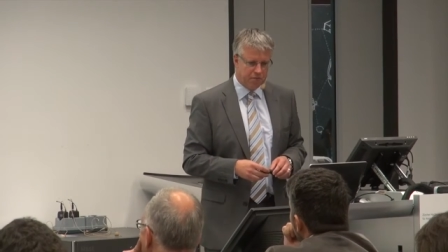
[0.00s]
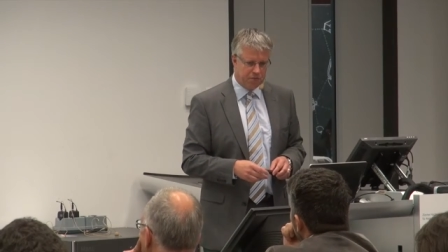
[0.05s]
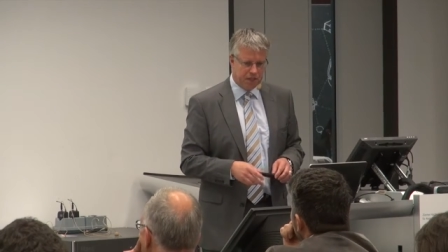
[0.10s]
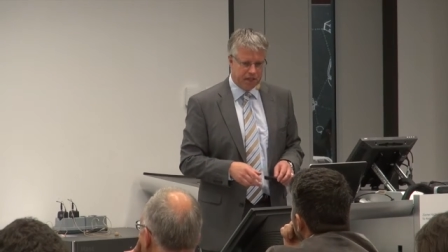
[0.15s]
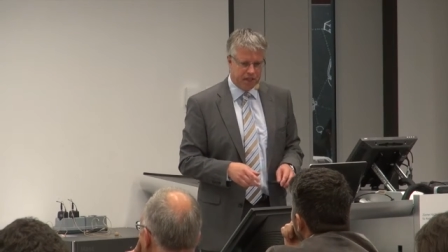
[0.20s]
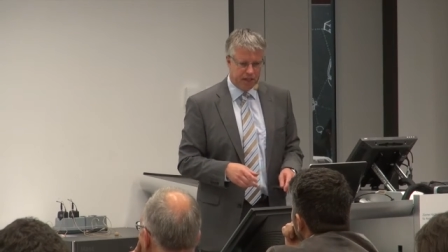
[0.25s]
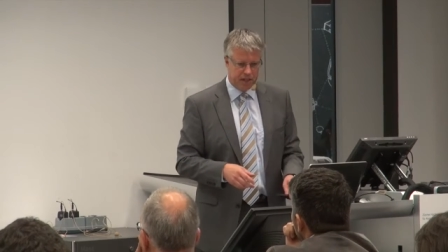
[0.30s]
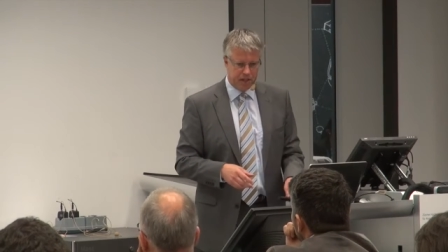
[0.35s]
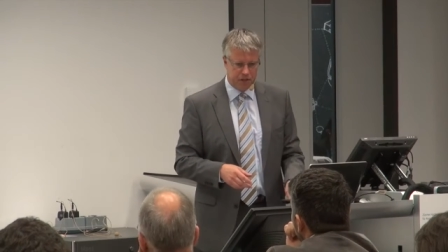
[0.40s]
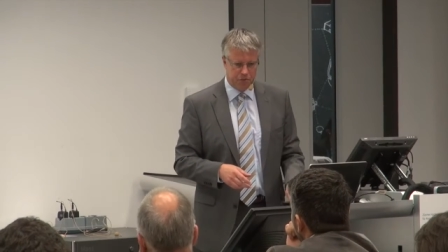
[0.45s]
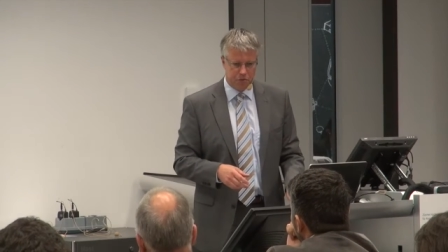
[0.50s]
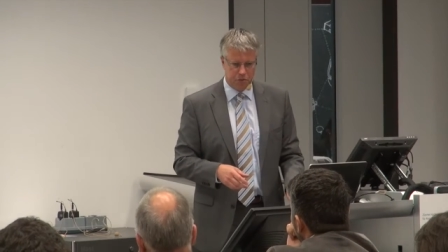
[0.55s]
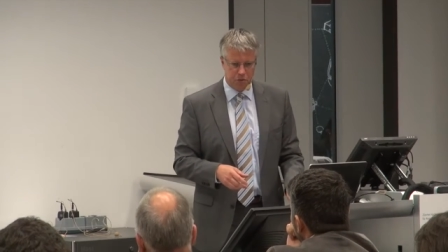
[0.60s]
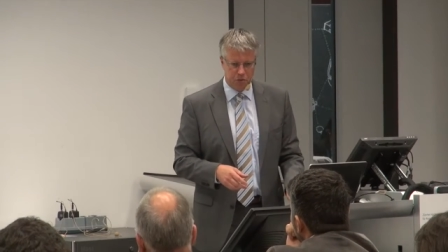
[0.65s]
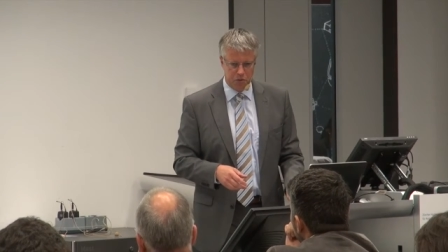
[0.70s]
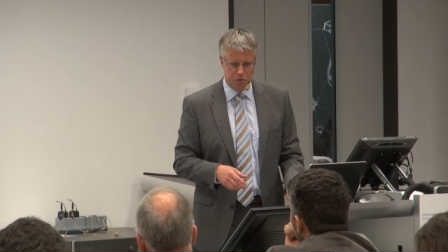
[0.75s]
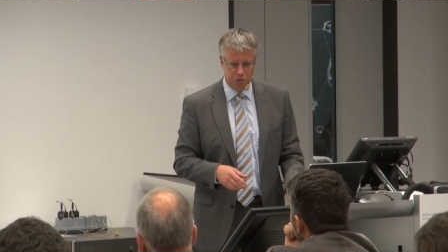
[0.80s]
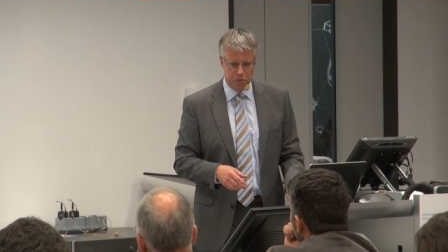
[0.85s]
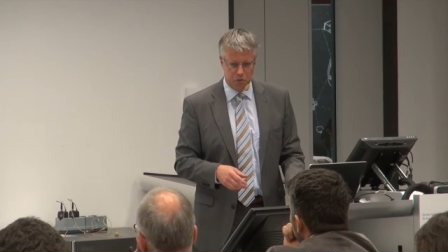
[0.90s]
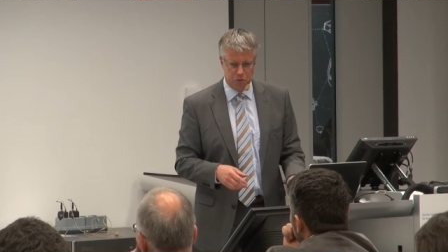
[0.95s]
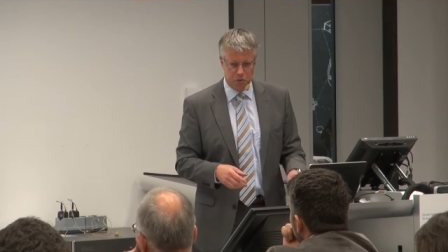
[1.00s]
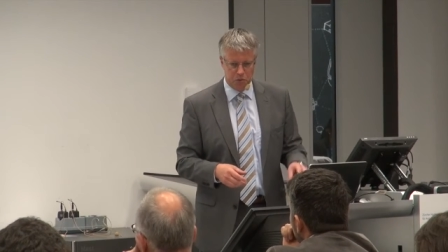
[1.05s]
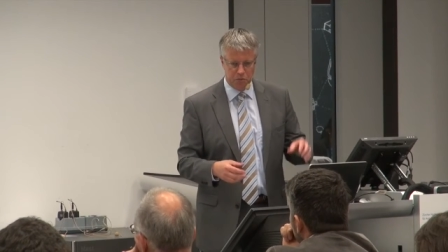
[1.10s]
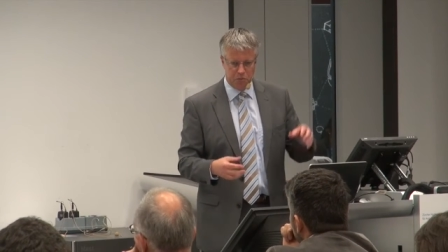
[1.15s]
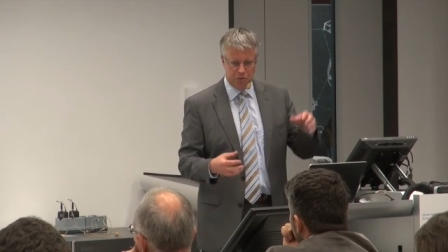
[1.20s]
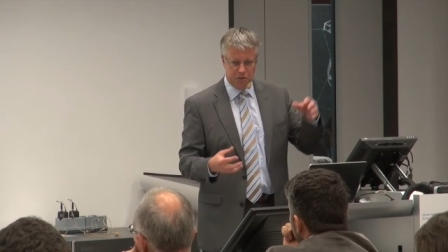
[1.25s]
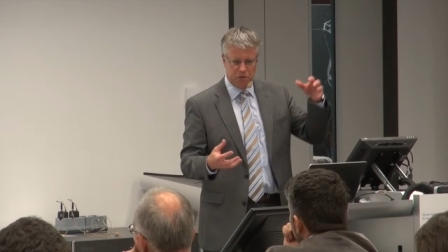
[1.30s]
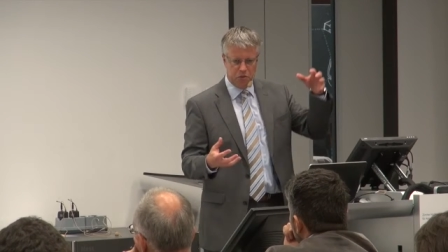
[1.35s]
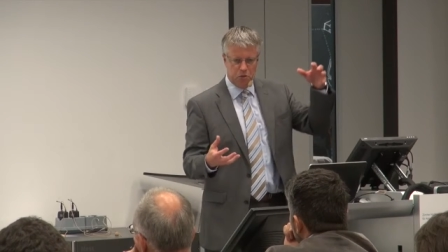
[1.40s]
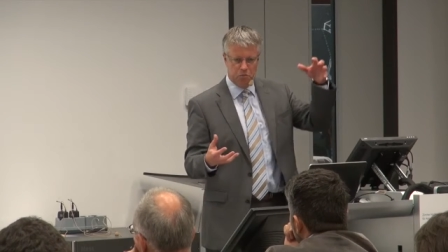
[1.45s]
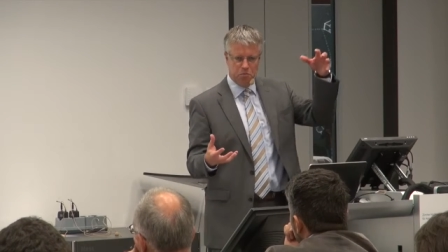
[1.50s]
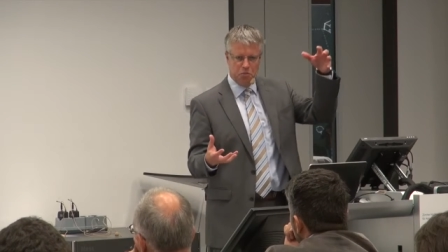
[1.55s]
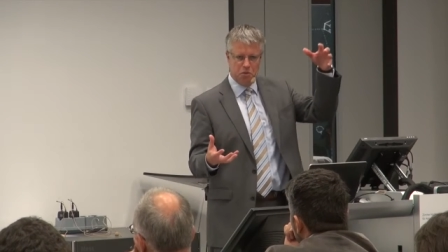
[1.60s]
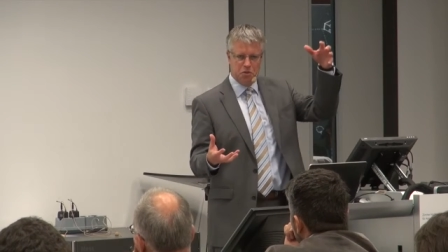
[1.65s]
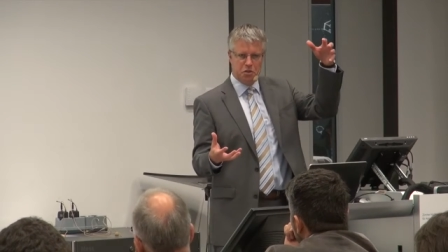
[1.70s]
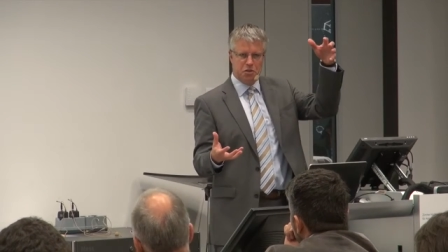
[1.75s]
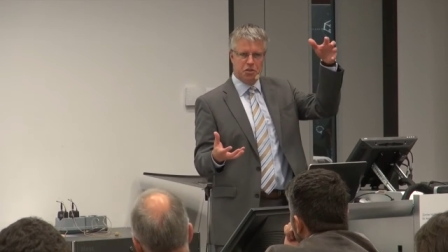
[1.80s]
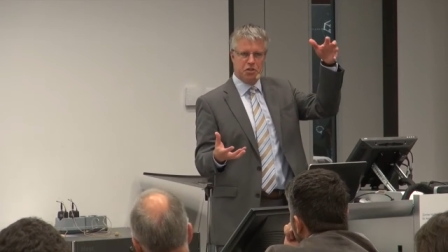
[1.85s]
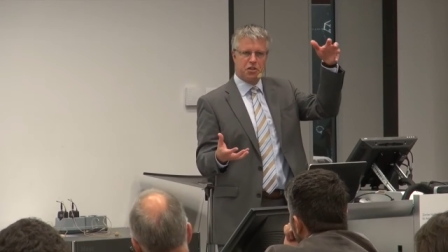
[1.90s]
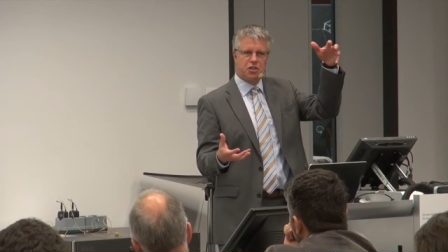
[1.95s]
we have to
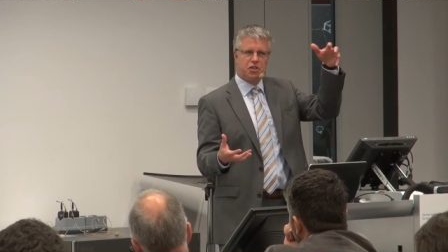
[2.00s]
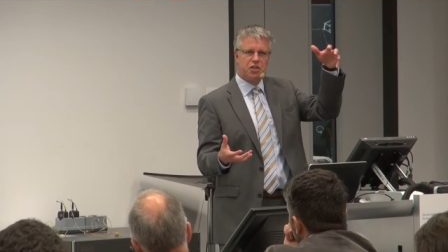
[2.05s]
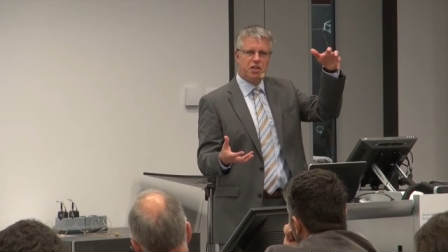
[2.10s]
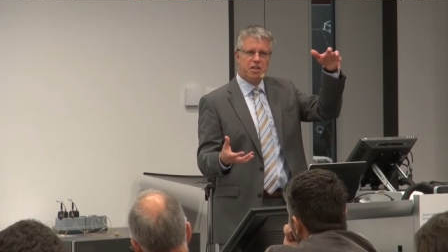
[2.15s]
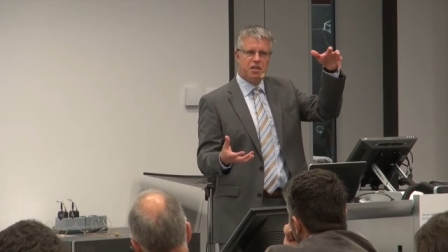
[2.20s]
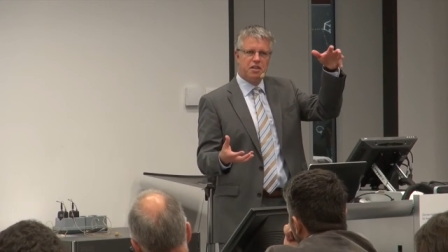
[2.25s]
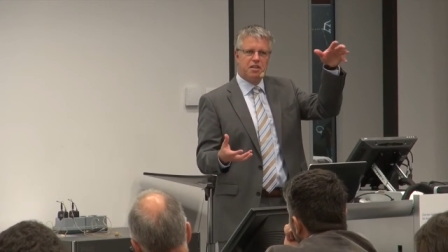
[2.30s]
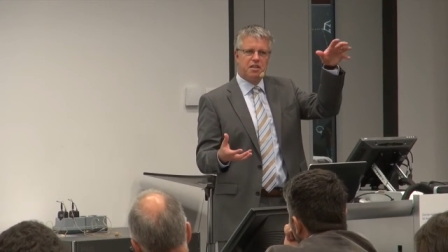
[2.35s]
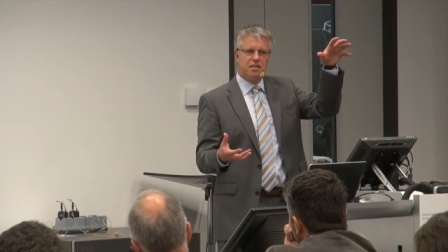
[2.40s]
merge